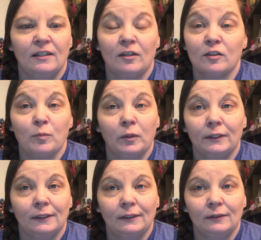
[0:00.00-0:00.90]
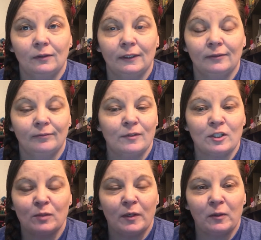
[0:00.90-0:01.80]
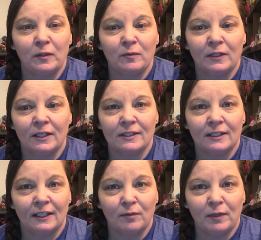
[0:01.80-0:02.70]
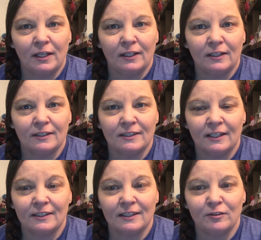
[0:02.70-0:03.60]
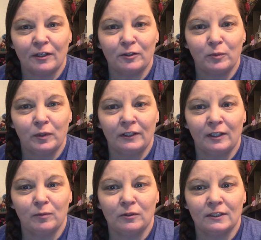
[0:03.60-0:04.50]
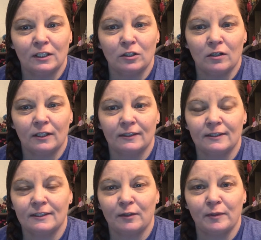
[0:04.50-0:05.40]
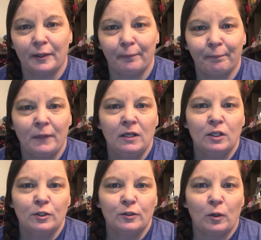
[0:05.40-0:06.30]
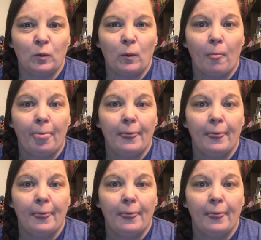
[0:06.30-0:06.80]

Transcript: there is a point to this story. Just bear with me as I get my thoughts as I try to print labels and talk at the same time. So,